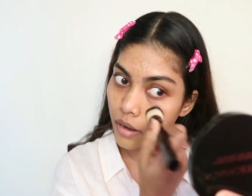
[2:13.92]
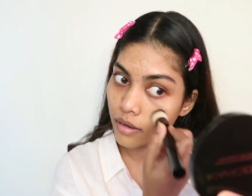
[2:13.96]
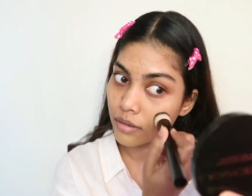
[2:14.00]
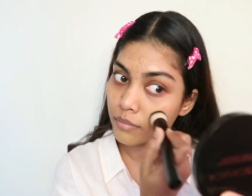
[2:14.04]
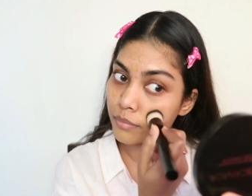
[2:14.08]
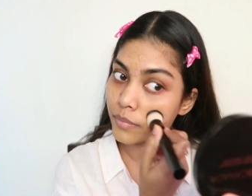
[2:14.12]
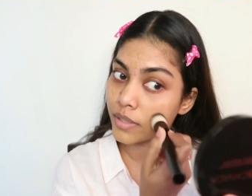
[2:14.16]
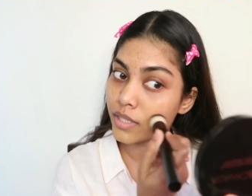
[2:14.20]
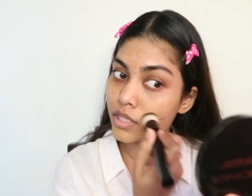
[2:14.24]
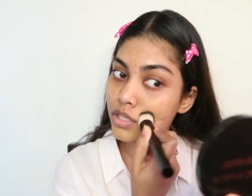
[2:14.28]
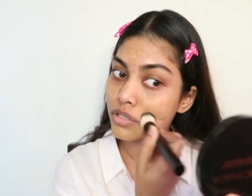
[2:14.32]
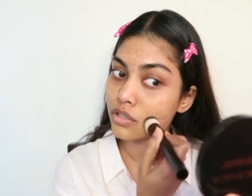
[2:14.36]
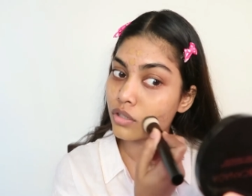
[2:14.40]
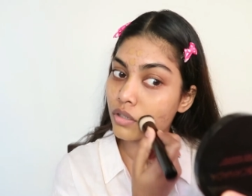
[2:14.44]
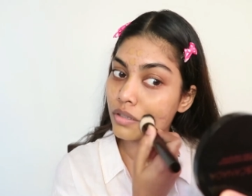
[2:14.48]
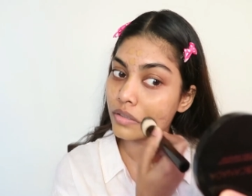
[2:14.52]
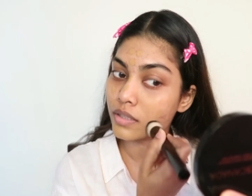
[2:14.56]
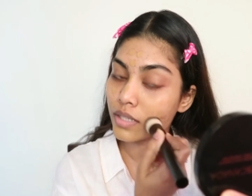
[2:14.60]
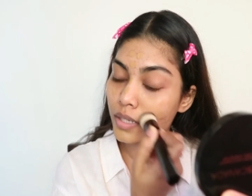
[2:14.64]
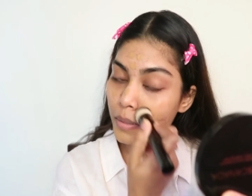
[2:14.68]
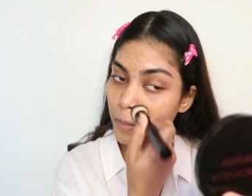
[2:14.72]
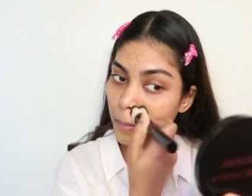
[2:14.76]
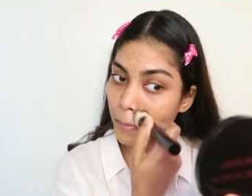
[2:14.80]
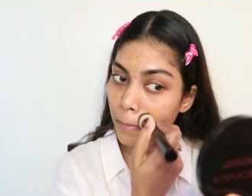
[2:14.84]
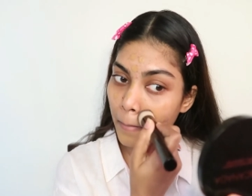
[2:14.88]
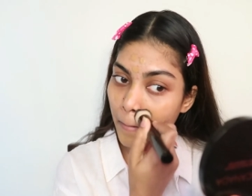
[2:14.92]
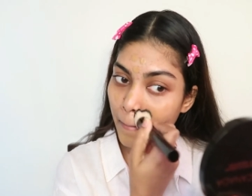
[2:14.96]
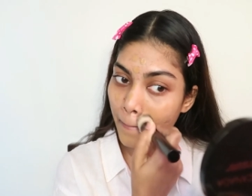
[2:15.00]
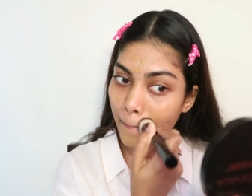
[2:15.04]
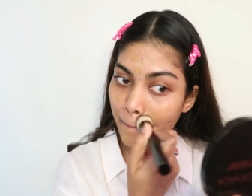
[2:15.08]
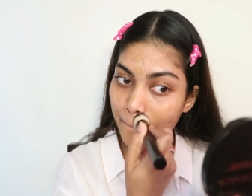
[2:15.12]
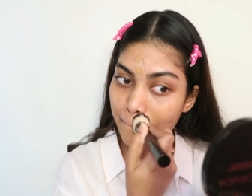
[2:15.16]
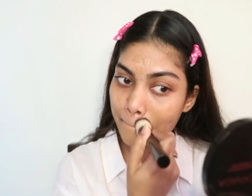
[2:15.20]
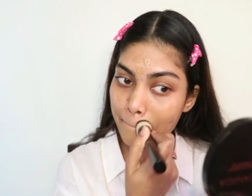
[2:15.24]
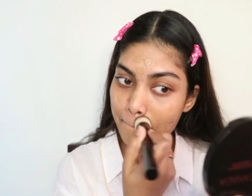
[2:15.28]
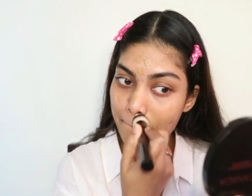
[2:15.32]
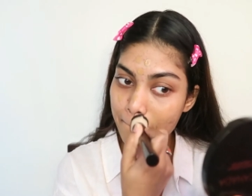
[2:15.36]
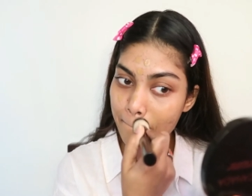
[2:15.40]
I'll make sure that
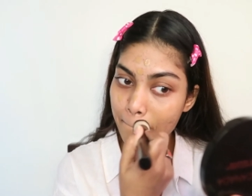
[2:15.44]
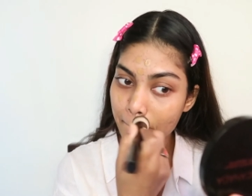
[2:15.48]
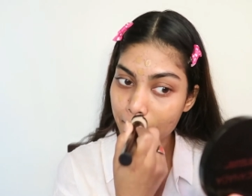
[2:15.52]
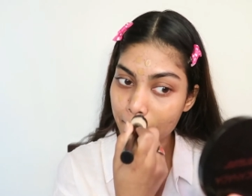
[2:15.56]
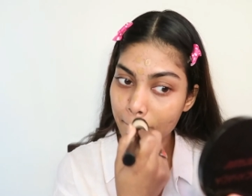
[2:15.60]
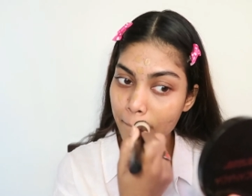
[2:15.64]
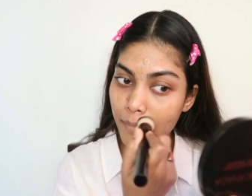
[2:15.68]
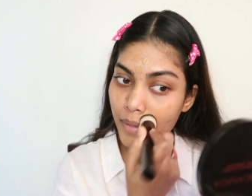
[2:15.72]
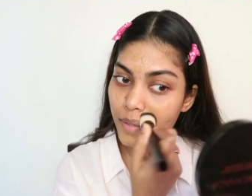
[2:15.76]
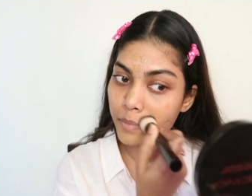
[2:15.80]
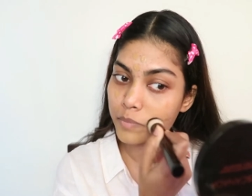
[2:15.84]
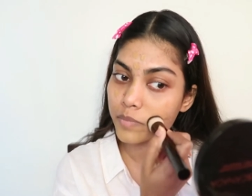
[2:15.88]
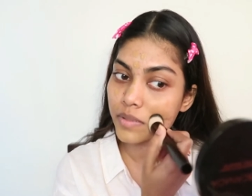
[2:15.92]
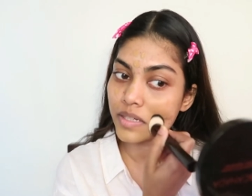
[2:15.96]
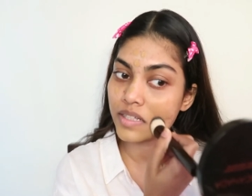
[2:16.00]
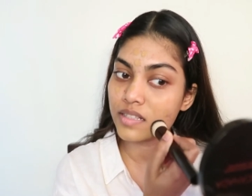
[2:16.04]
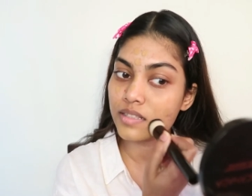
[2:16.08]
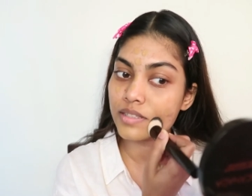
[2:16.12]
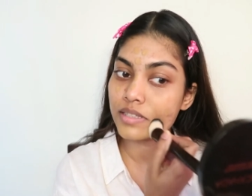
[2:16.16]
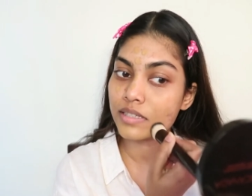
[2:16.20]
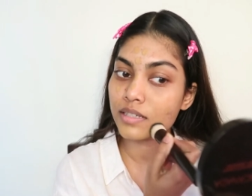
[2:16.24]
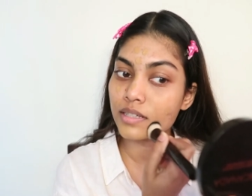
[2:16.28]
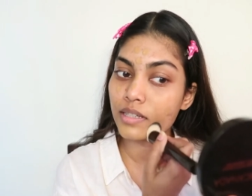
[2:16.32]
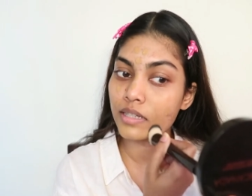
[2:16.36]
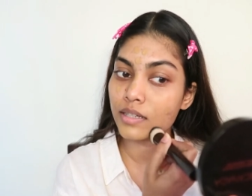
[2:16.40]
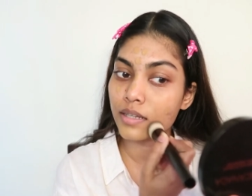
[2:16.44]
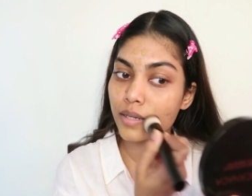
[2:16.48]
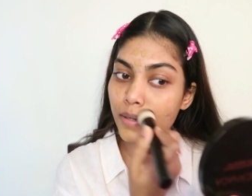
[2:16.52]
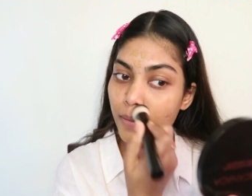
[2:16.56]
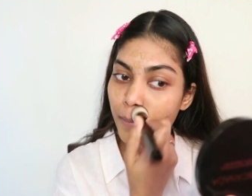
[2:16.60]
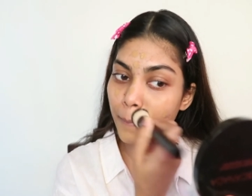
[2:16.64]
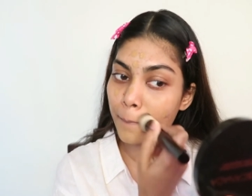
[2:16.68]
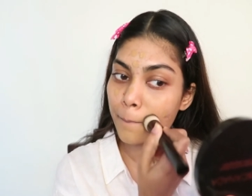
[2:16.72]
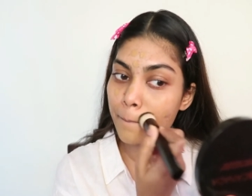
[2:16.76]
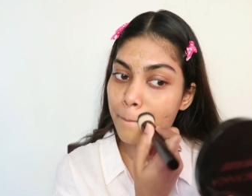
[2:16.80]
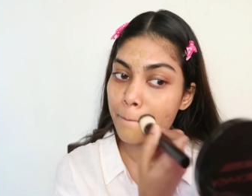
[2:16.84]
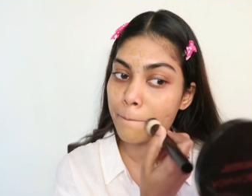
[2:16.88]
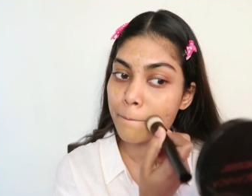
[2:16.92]
I'm concealing it.